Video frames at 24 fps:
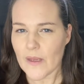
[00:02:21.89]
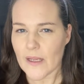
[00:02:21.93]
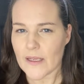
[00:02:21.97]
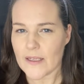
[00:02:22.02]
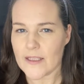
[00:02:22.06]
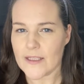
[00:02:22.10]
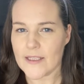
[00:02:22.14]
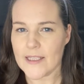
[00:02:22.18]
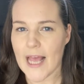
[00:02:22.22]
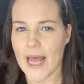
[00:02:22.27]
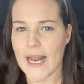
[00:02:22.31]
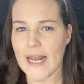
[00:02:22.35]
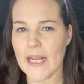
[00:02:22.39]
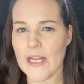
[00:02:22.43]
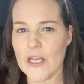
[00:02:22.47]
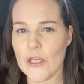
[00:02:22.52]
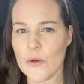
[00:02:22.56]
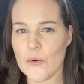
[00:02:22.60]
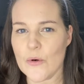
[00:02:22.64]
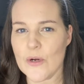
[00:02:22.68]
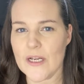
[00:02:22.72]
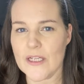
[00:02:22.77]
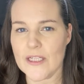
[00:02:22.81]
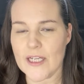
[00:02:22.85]
Setting
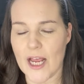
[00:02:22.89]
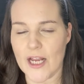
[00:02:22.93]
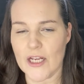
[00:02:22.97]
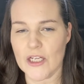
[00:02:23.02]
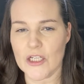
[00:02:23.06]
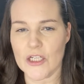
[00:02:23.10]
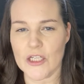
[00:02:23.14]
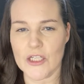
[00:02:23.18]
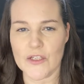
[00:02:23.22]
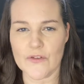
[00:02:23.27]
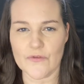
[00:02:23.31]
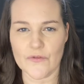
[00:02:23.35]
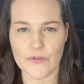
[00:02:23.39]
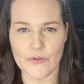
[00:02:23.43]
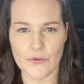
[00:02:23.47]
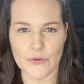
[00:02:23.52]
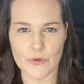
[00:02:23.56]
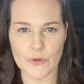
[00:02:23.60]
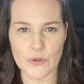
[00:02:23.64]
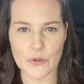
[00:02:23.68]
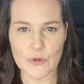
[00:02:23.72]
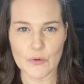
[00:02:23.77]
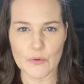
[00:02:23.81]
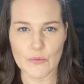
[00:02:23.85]
your intentions for the
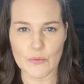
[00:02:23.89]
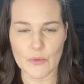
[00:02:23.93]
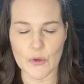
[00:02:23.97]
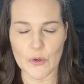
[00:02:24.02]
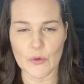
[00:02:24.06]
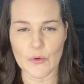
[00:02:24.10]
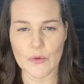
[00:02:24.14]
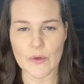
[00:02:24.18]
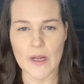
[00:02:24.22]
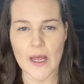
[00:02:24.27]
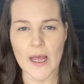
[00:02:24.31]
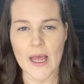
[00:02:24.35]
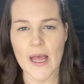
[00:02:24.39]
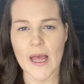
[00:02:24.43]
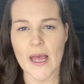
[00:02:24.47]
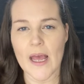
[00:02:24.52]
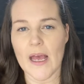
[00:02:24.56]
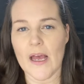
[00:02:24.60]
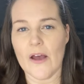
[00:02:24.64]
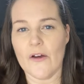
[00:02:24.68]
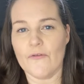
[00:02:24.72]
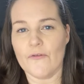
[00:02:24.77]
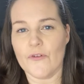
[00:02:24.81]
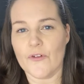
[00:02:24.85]
new moon,
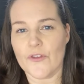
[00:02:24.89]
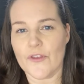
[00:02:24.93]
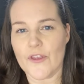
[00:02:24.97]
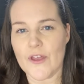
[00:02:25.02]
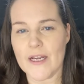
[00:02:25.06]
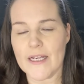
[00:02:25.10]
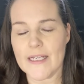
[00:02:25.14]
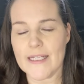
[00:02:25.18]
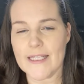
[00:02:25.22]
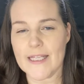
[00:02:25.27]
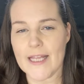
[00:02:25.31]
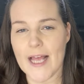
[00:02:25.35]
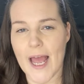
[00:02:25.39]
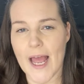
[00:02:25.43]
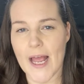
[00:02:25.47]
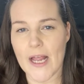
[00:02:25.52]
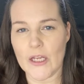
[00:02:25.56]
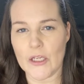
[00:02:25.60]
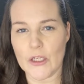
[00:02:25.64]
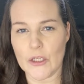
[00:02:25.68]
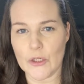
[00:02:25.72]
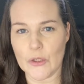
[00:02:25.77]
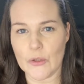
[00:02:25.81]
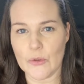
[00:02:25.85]
for things
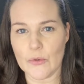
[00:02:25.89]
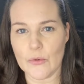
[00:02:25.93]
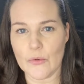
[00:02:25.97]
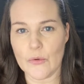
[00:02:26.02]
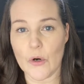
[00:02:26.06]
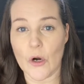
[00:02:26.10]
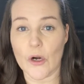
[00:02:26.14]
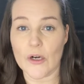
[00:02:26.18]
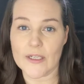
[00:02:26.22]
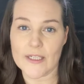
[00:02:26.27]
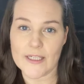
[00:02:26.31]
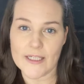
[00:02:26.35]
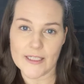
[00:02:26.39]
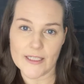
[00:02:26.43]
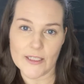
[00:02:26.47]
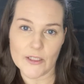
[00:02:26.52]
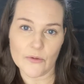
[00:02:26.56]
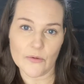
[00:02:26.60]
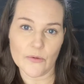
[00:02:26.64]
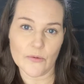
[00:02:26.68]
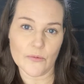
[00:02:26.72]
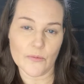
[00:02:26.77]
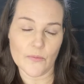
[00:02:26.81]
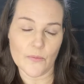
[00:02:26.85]
that you are
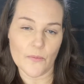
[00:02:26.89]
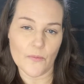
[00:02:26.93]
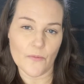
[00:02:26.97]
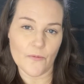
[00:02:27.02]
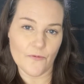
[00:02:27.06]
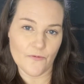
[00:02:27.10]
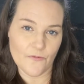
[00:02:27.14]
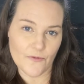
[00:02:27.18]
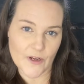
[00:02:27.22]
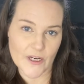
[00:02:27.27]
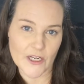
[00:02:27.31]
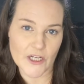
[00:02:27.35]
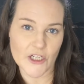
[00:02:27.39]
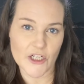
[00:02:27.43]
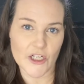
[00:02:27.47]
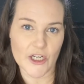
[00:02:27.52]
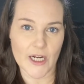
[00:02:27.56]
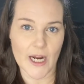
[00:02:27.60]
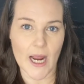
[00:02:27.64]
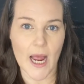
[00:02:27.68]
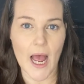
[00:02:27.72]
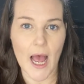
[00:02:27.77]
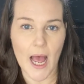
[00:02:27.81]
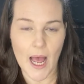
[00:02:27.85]
still
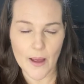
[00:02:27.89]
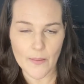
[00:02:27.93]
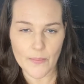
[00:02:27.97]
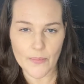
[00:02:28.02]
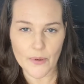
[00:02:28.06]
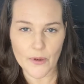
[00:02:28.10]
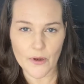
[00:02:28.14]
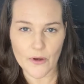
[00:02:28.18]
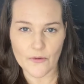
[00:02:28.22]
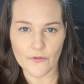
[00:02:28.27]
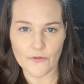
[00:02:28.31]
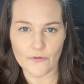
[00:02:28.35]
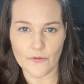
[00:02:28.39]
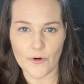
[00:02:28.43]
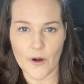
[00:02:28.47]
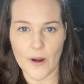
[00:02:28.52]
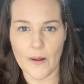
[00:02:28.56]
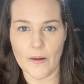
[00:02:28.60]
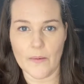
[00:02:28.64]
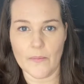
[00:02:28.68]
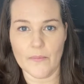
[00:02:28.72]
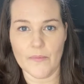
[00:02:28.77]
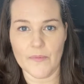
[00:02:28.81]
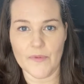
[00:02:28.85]
finishing up
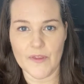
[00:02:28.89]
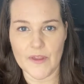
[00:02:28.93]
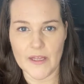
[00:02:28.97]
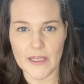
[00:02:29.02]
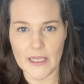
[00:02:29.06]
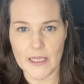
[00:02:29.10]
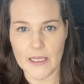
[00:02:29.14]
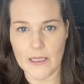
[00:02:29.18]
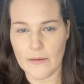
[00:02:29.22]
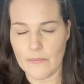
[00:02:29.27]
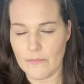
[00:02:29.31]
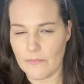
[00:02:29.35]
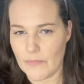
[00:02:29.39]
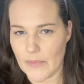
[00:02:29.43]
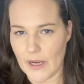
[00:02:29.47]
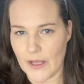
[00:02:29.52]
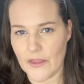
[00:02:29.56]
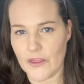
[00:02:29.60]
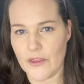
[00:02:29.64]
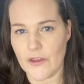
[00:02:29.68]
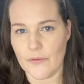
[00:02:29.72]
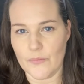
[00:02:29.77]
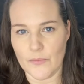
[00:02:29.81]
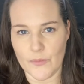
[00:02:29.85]
from the
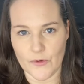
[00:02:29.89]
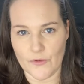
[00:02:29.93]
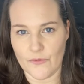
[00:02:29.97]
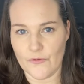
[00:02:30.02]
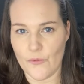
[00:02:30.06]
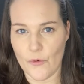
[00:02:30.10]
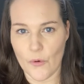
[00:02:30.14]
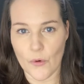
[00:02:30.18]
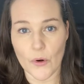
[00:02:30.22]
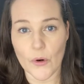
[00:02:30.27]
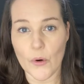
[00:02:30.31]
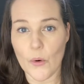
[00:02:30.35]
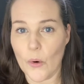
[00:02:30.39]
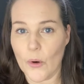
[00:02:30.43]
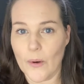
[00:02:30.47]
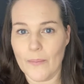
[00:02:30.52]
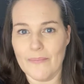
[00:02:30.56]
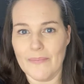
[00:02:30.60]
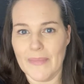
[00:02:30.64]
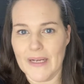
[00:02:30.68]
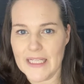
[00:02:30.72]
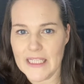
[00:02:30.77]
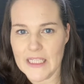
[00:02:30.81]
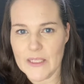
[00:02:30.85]
month before or
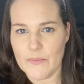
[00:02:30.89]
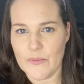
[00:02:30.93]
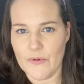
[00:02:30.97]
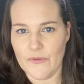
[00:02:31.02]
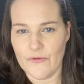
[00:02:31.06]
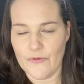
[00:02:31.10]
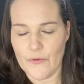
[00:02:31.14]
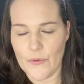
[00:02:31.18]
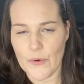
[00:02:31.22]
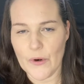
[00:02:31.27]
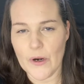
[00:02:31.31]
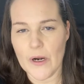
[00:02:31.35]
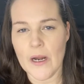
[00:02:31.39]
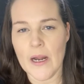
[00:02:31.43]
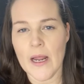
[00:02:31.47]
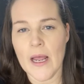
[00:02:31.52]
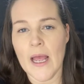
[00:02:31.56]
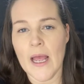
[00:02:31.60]
months before,